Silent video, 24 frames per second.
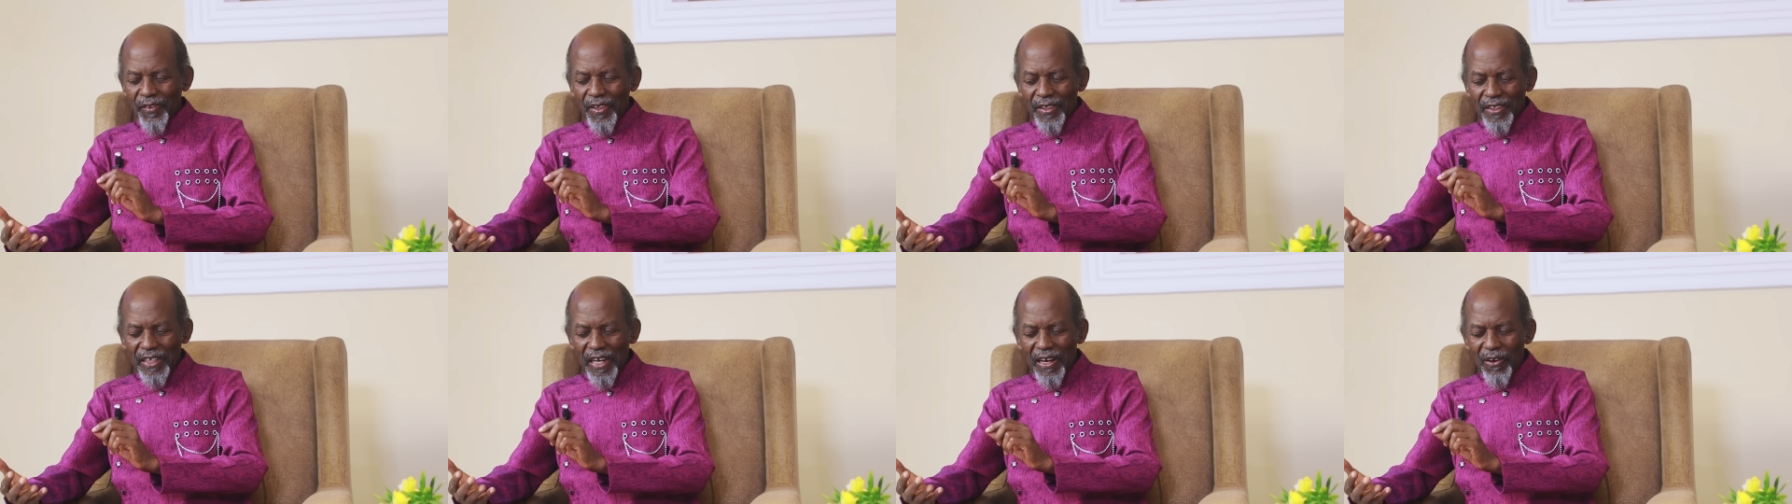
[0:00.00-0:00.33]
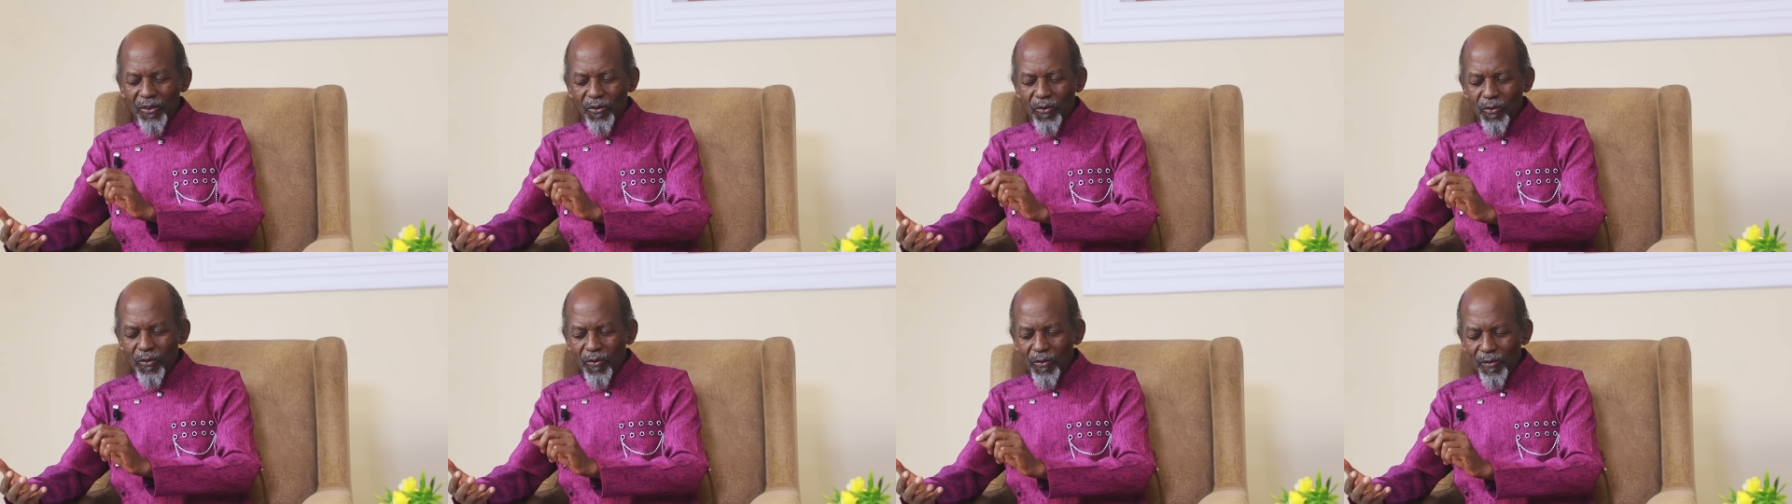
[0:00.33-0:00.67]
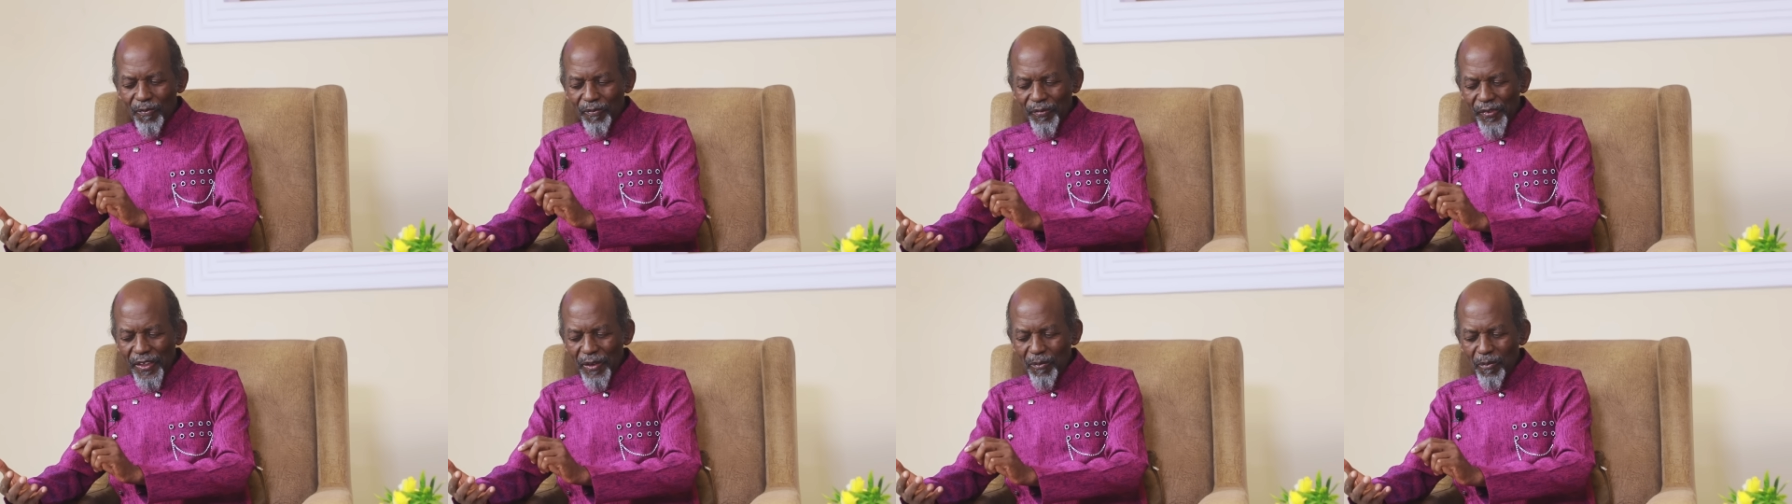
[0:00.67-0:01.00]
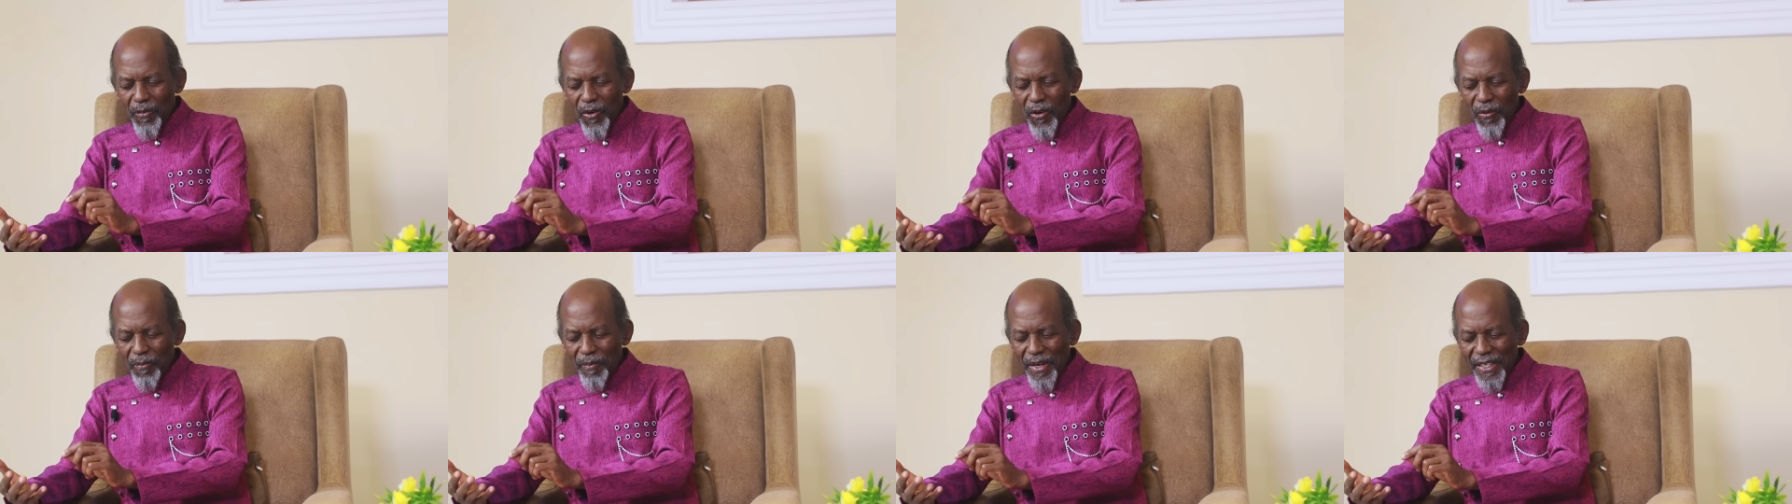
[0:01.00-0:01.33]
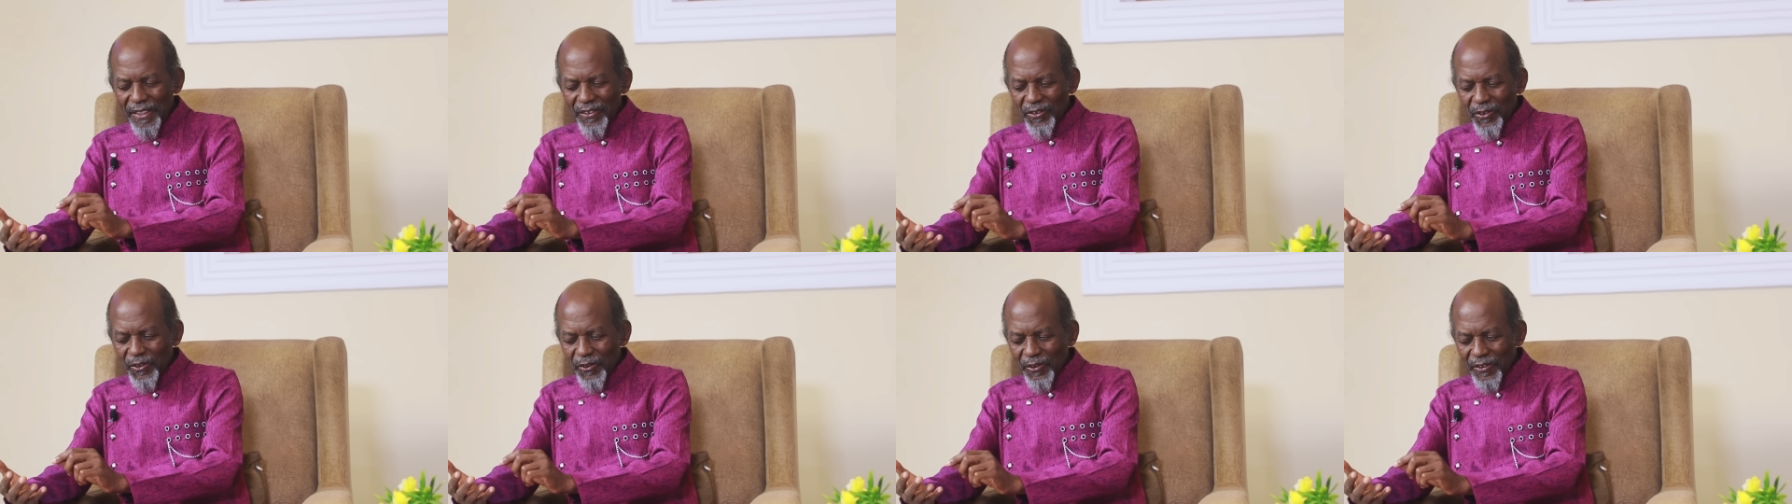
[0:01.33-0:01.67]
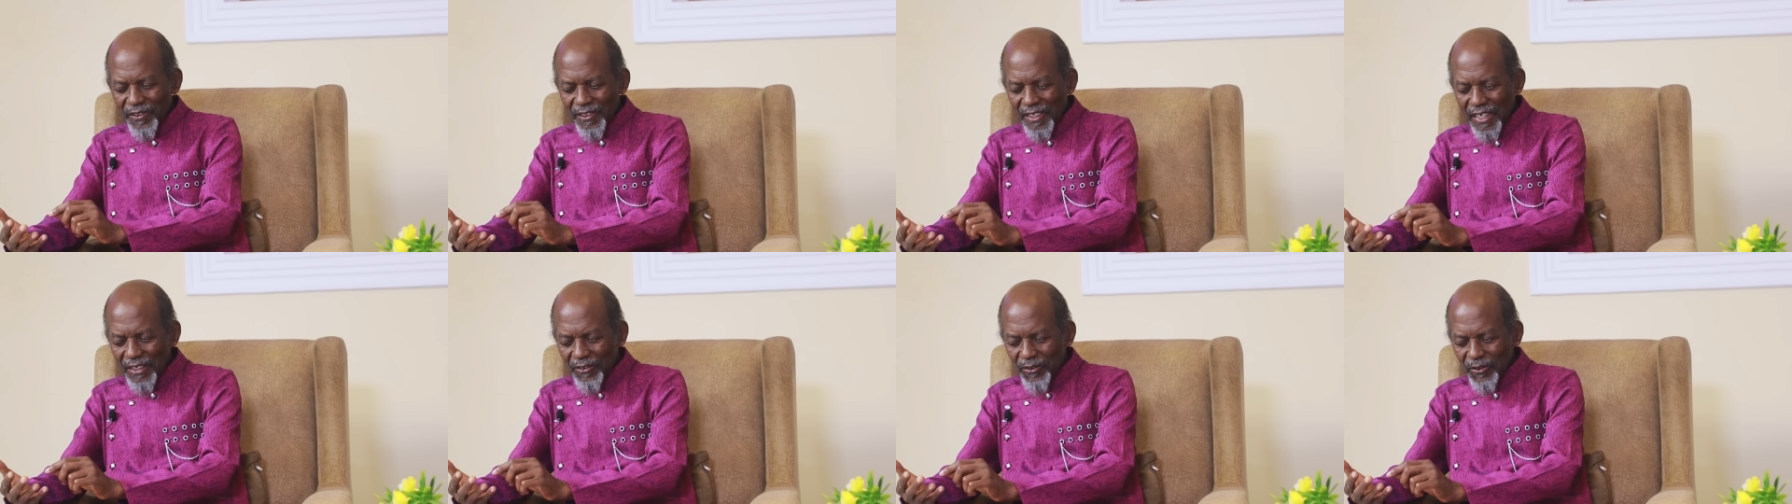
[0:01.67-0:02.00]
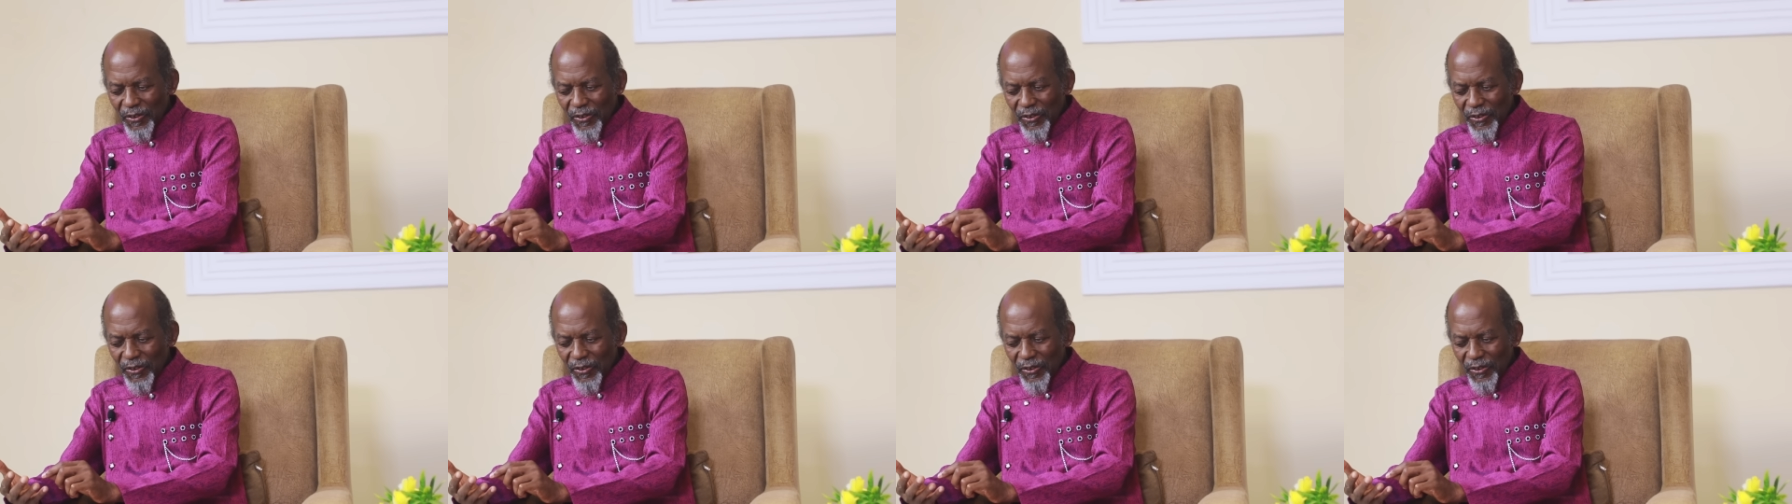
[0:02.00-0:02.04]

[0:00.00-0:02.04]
Now, the moment you start